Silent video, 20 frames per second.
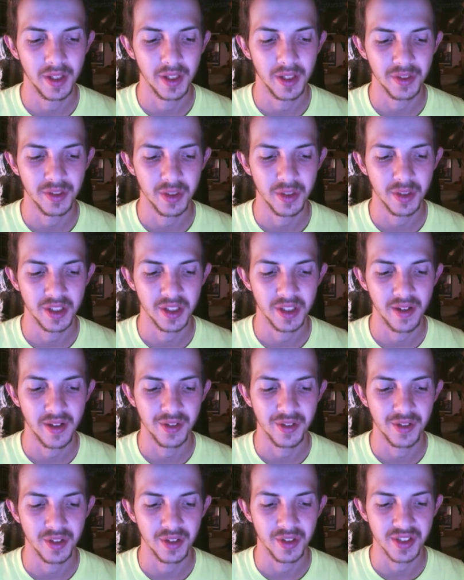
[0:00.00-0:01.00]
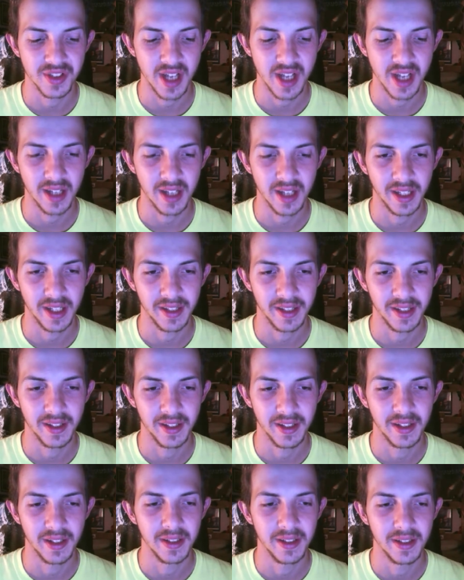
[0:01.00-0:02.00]
switched it around so it's not like
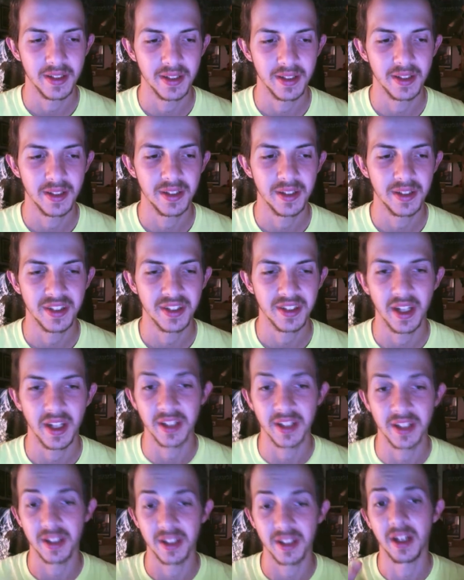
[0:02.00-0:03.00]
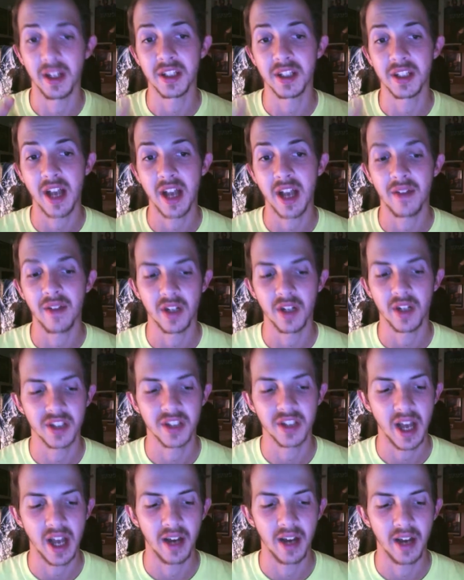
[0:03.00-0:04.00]
the a shot for
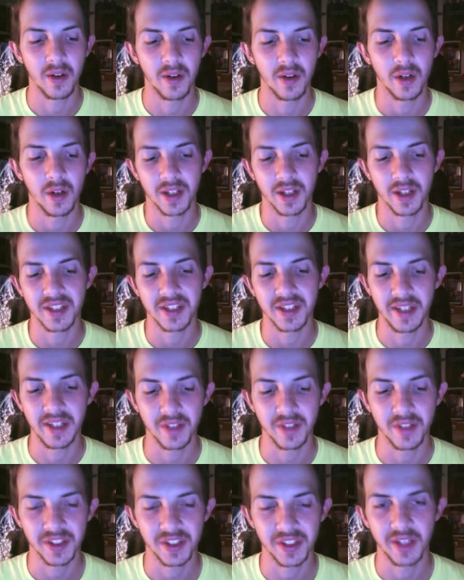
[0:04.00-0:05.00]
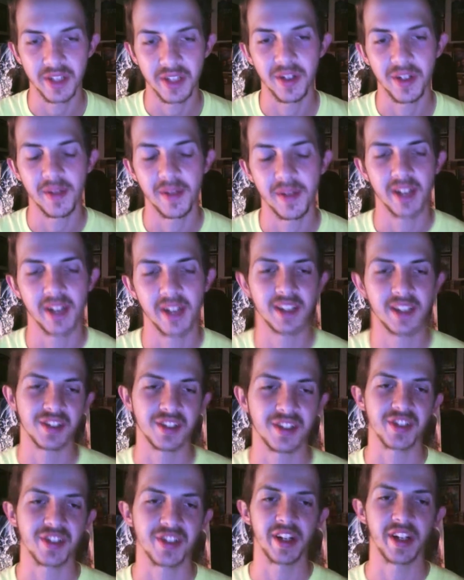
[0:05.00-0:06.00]
shot or a scene for scene remake
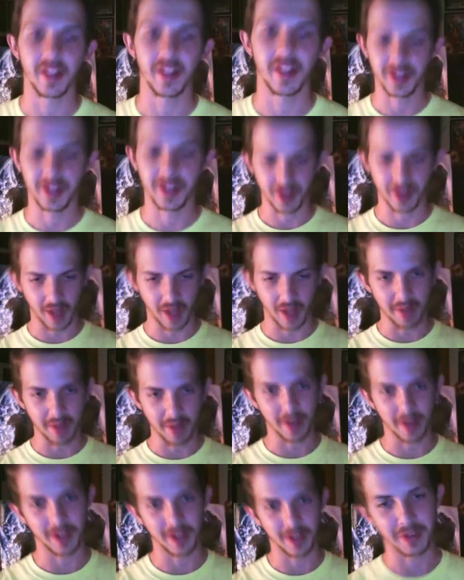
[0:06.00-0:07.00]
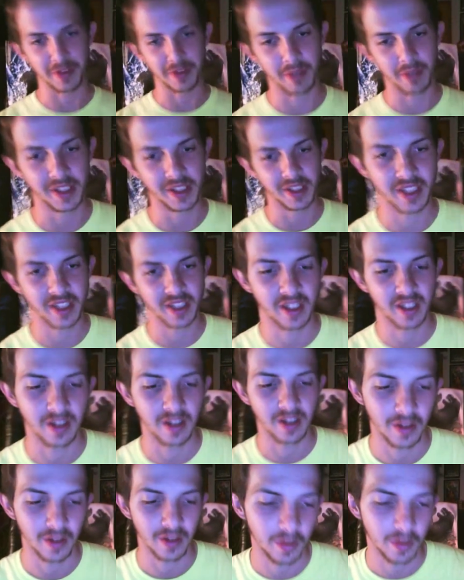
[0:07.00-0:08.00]
necessarily, so that part is appreciated a
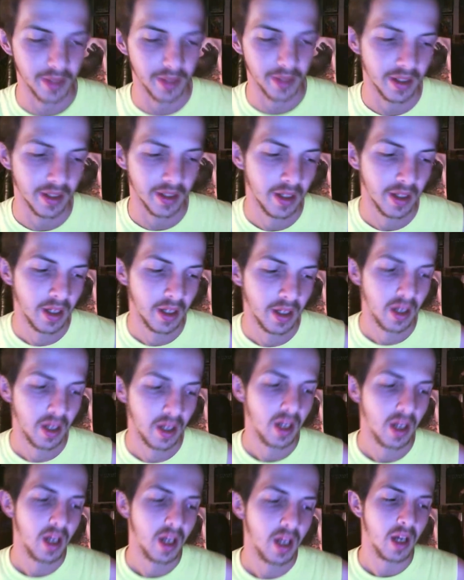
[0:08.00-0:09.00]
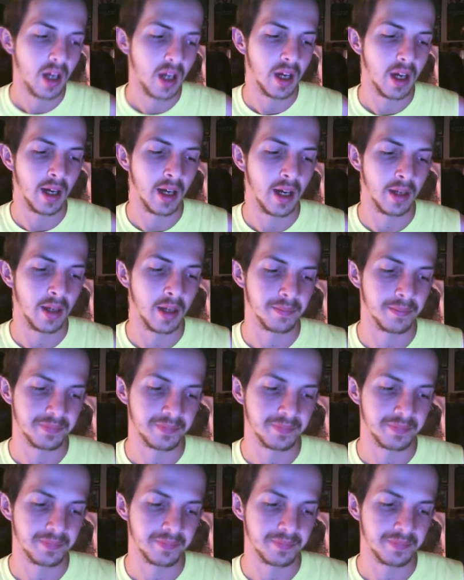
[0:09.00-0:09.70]
little bit. I